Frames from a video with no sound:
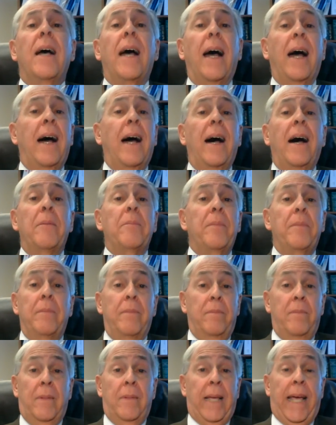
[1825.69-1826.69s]

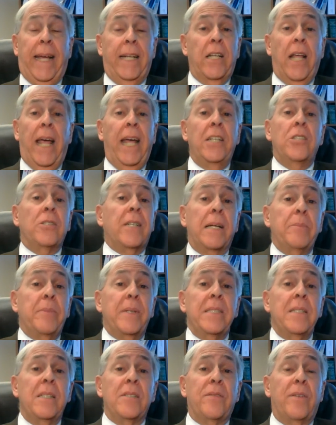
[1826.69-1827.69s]
and you'll get
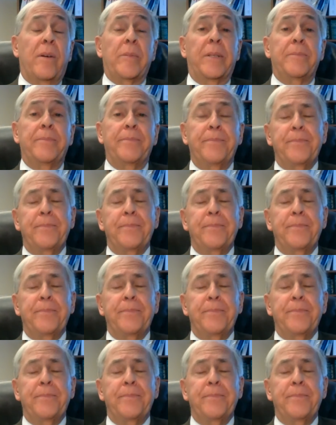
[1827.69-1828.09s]
business from it.